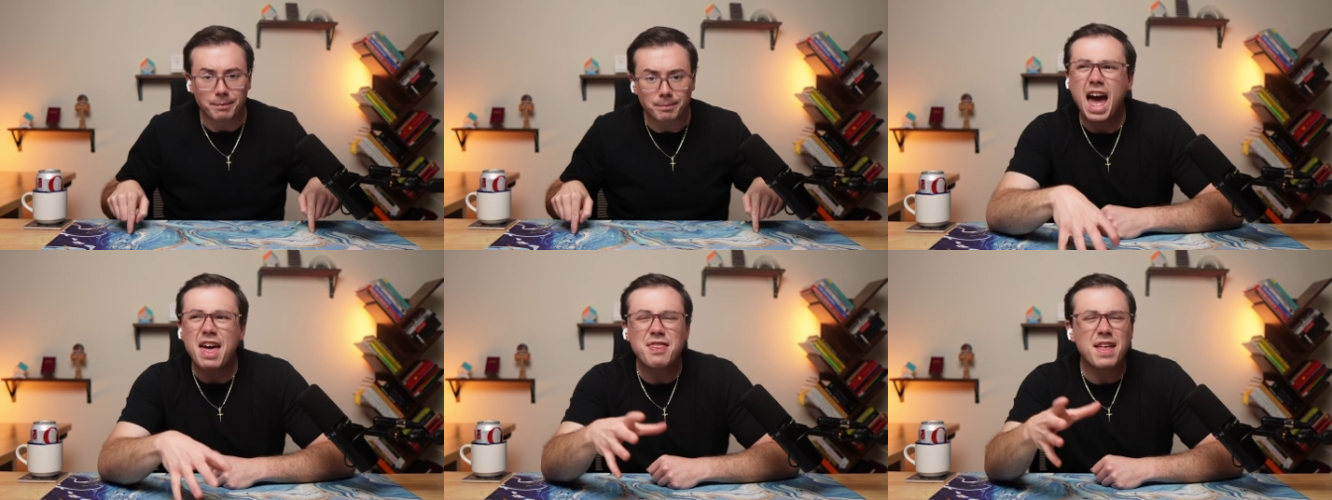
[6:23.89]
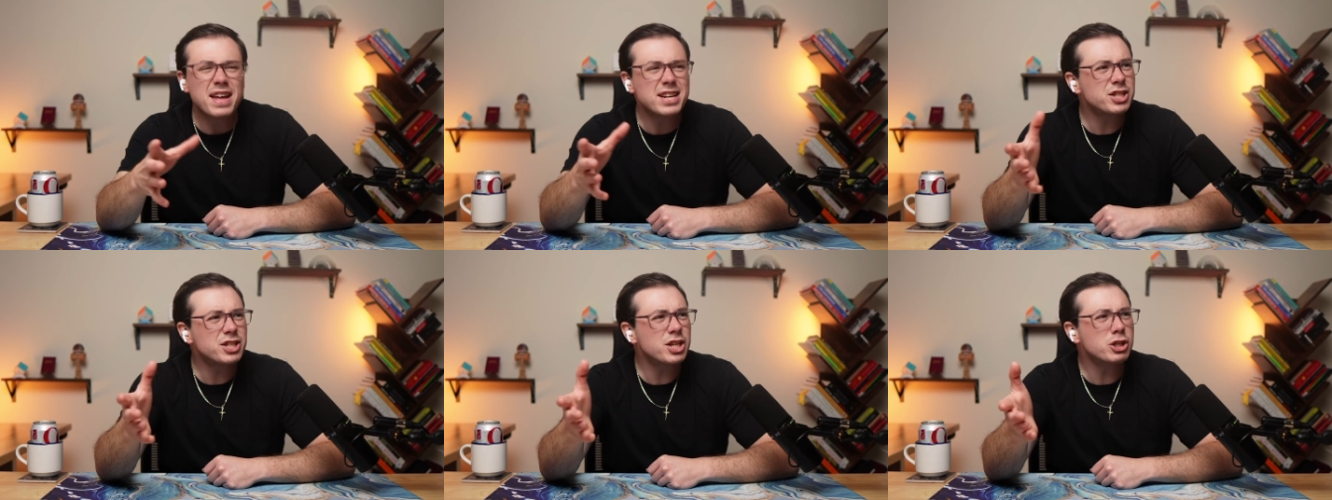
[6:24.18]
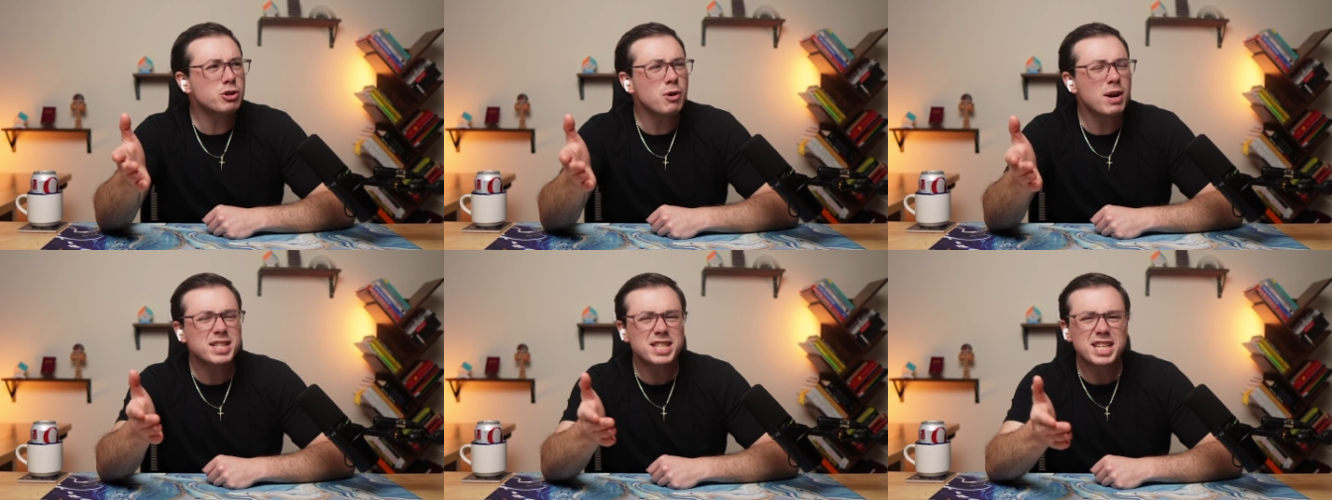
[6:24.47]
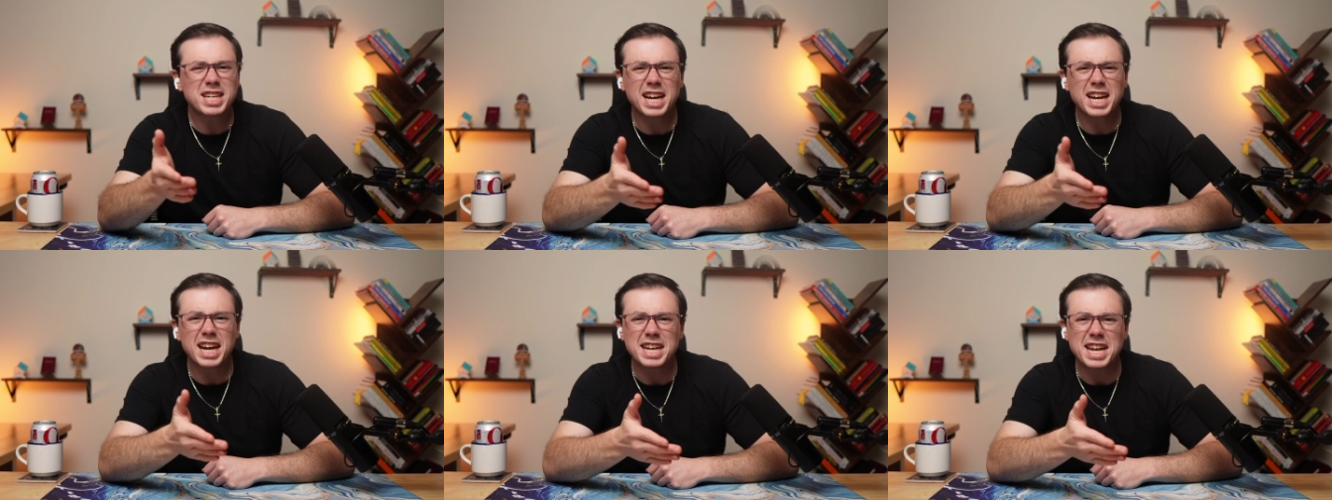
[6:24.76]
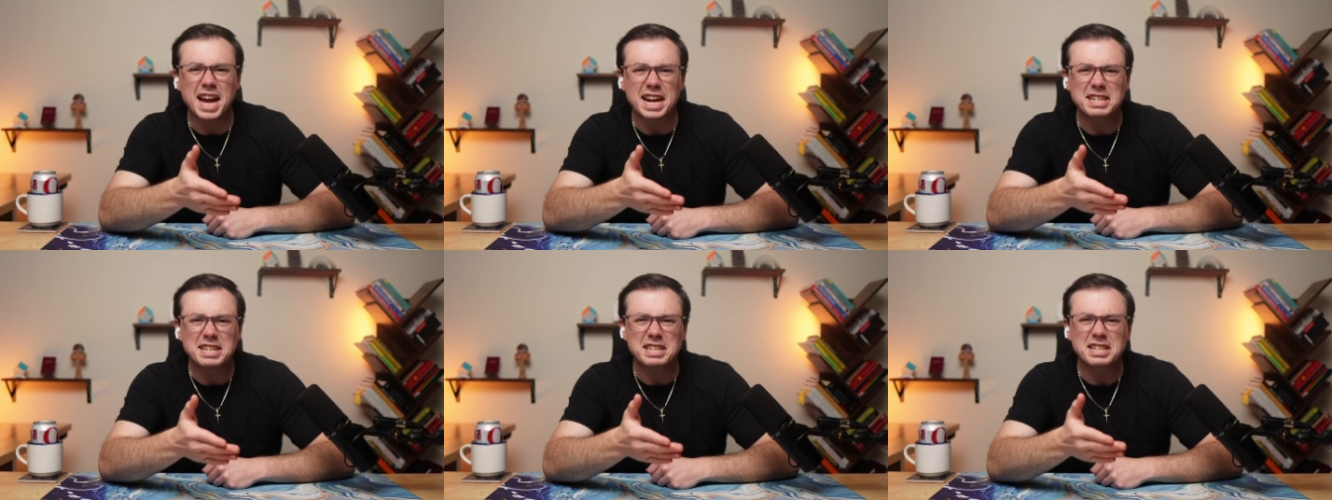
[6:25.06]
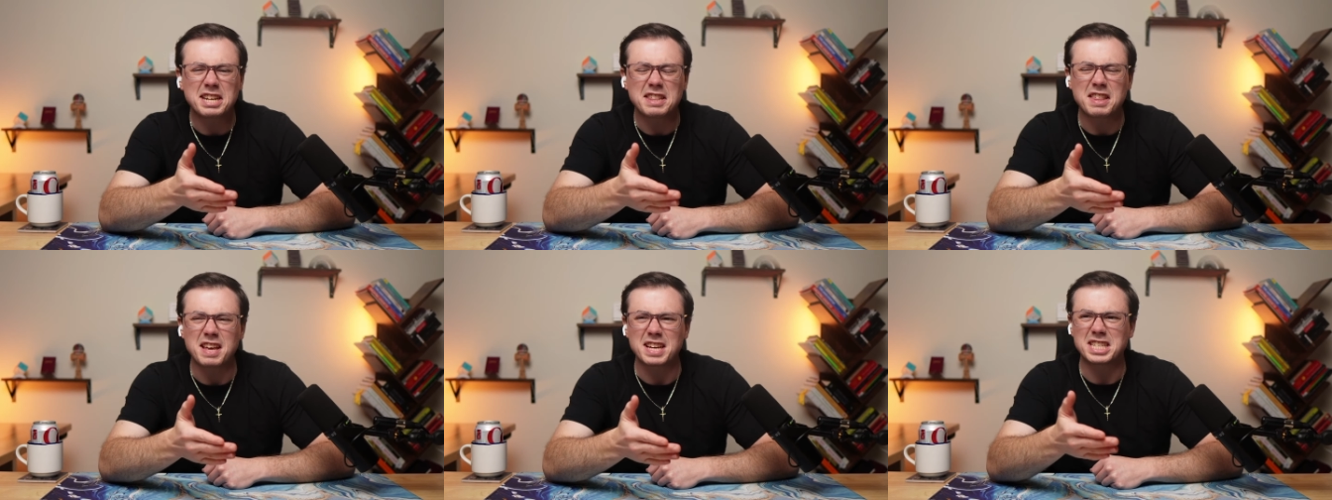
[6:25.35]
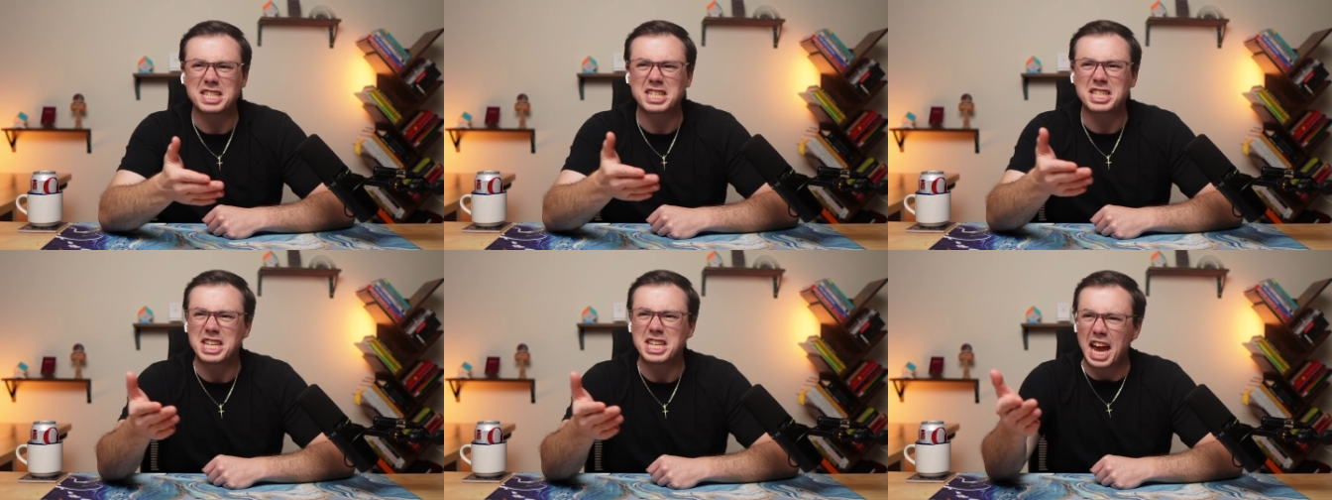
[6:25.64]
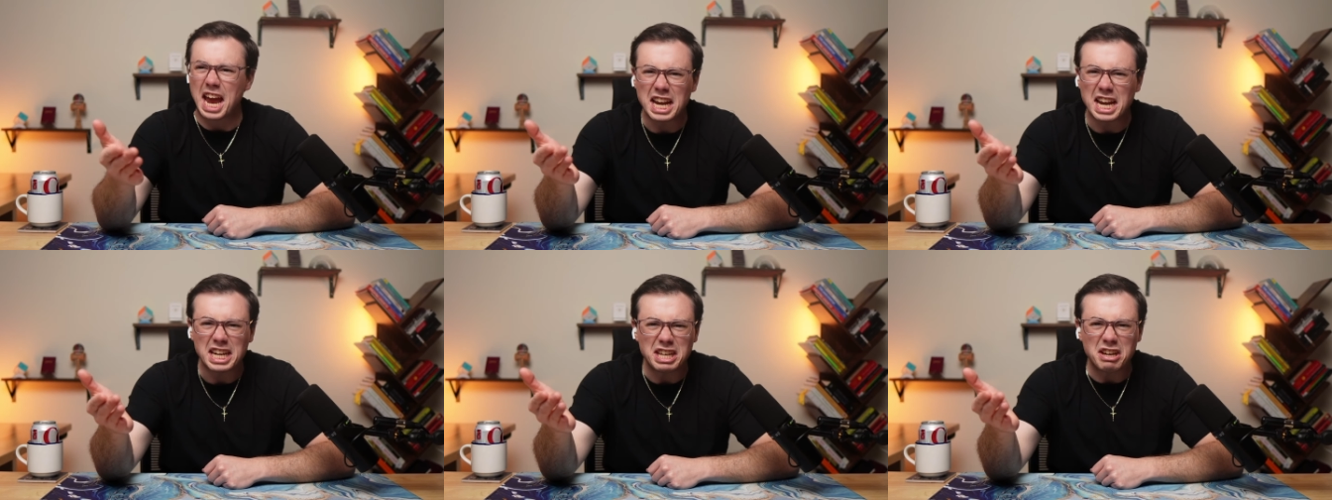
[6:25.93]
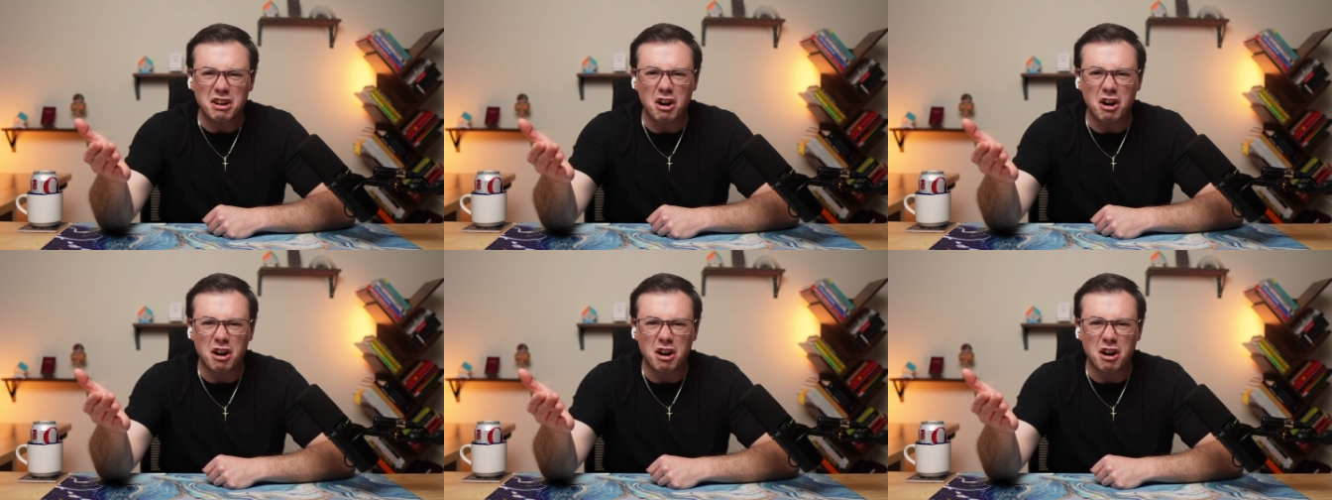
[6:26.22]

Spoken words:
And then she tries to connect it to the Sandy